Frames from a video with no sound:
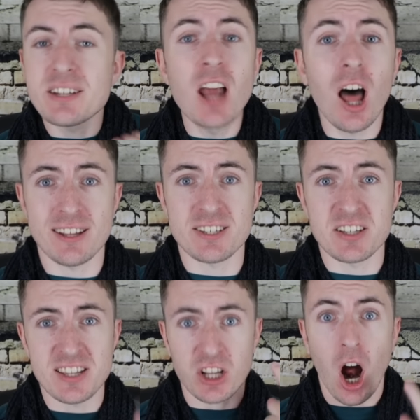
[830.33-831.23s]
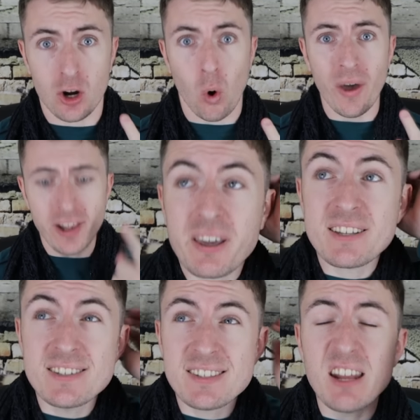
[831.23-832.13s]
did not listen to this gargoyle,
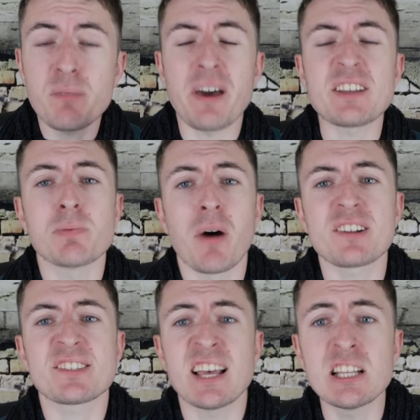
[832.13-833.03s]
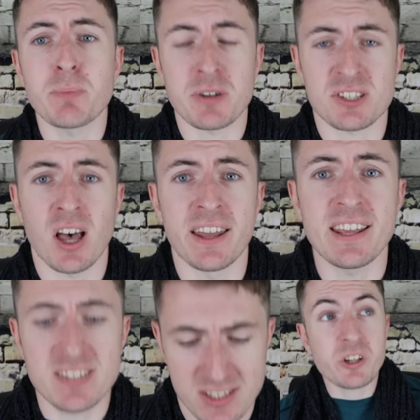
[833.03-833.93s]
because instead of buying smart, sensible
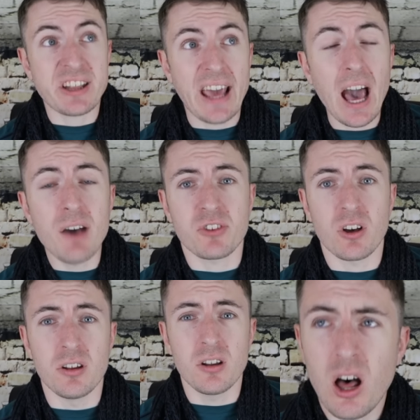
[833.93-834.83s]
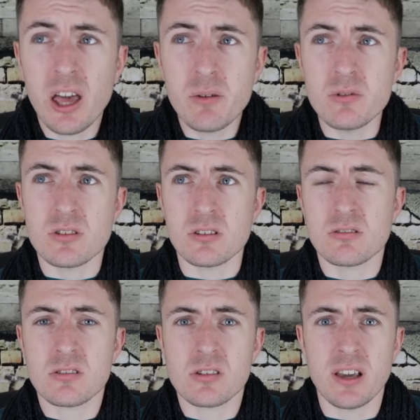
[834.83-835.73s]
signings, which they have done, I was just
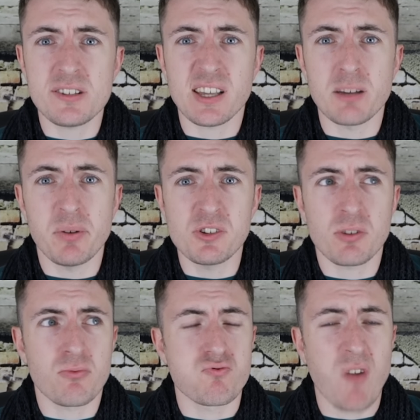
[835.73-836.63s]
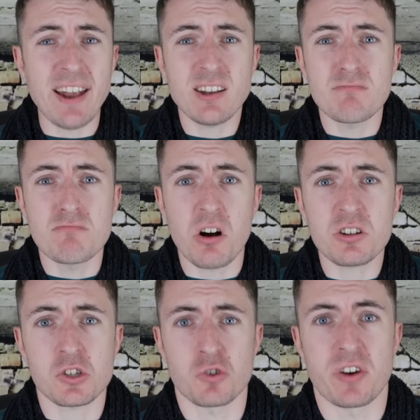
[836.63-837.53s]
chasing a bunch of random
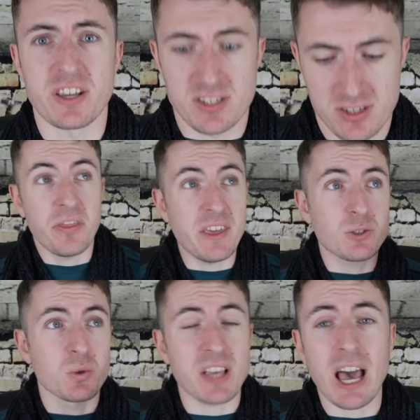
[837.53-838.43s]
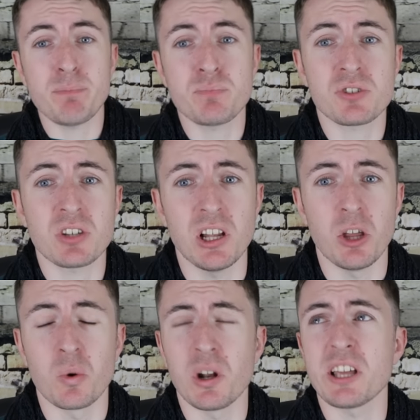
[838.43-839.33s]
mercenaries. This was
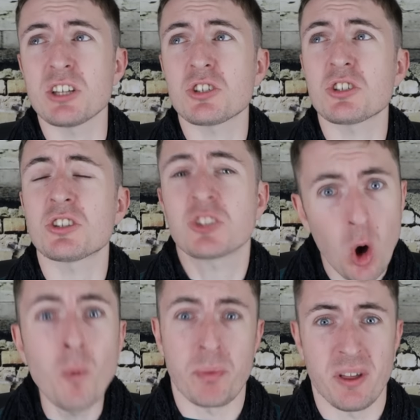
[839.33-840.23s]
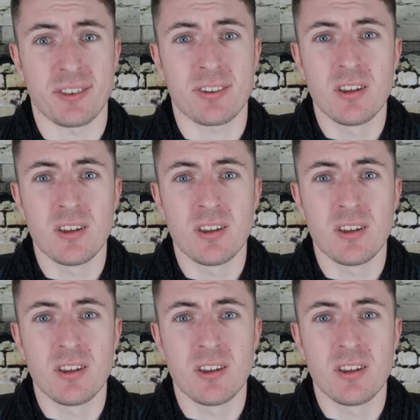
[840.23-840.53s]
absolutely stupid.